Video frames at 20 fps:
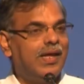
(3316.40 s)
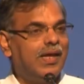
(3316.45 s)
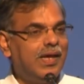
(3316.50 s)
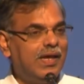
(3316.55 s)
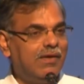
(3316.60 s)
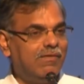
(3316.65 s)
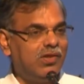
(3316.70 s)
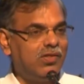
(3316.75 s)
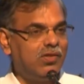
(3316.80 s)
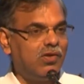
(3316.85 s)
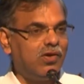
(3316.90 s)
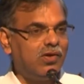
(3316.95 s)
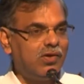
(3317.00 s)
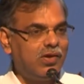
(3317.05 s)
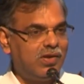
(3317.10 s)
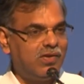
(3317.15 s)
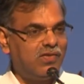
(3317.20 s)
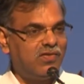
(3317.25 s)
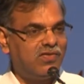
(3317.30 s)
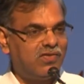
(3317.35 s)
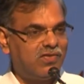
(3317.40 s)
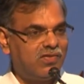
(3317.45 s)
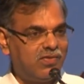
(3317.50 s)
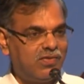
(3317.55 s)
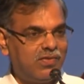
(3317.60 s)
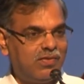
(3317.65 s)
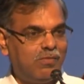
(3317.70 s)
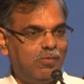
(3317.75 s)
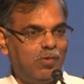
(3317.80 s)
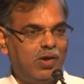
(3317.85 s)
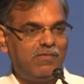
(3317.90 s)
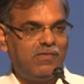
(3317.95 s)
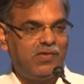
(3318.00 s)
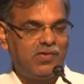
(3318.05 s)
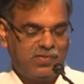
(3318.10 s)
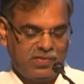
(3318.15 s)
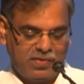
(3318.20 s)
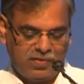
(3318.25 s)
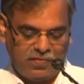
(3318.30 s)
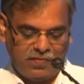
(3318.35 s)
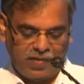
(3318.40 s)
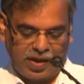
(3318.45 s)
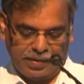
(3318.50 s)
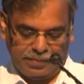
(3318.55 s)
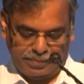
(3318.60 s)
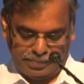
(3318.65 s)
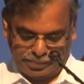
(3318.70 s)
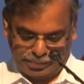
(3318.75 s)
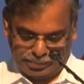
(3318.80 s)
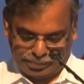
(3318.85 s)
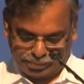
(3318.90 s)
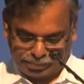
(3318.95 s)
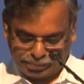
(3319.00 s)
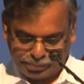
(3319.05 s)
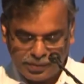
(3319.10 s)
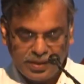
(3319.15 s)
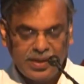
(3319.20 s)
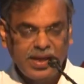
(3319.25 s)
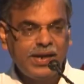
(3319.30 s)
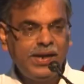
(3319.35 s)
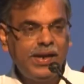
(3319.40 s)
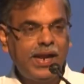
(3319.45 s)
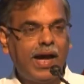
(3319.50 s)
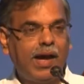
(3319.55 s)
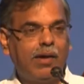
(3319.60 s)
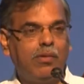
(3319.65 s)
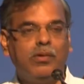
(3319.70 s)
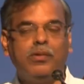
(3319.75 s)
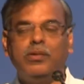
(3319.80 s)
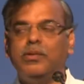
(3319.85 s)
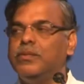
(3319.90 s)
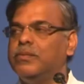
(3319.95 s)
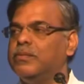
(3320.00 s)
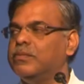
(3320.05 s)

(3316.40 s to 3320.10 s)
even though it is 1 versus 5. Now,